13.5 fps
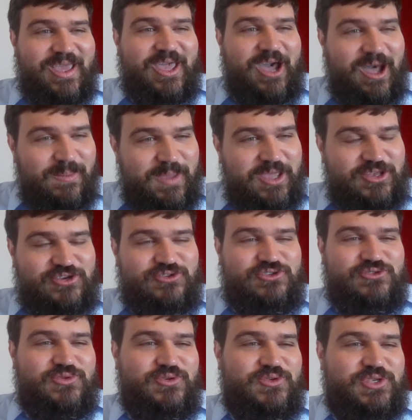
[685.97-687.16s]
coming to
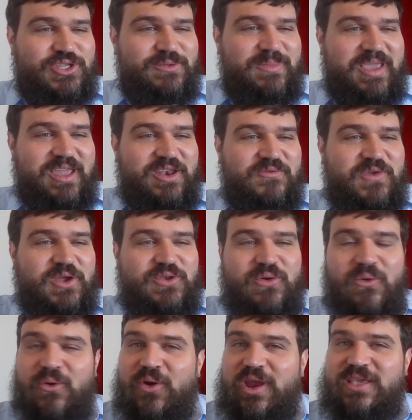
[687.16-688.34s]
Jerusalem in a
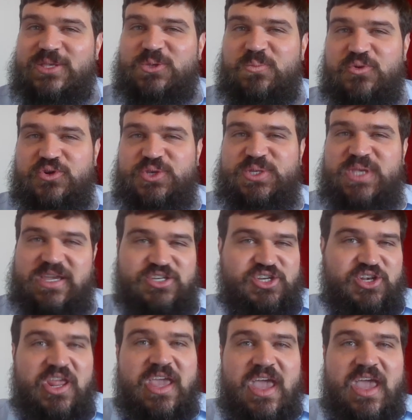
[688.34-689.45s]
victorious procession.